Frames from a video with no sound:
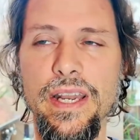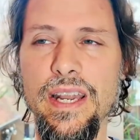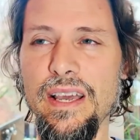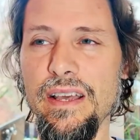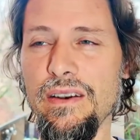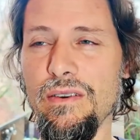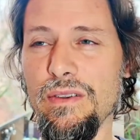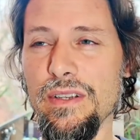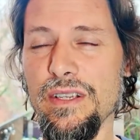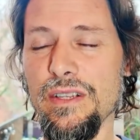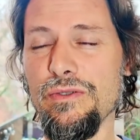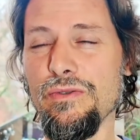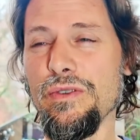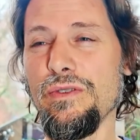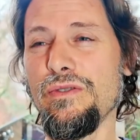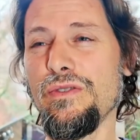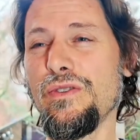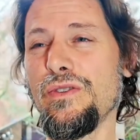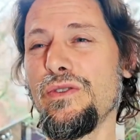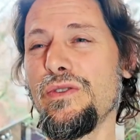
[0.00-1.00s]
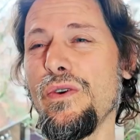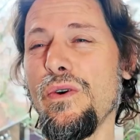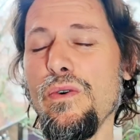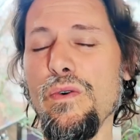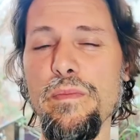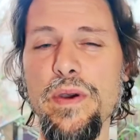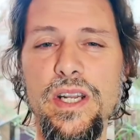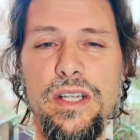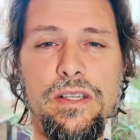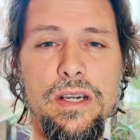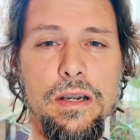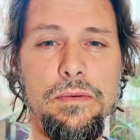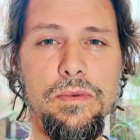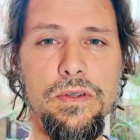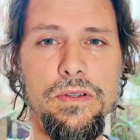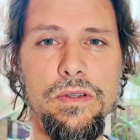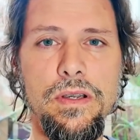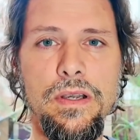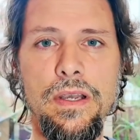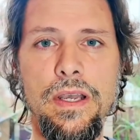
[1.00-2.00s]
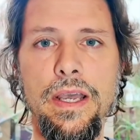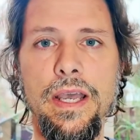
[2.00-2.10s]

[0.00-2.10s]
and I listen to it so many times.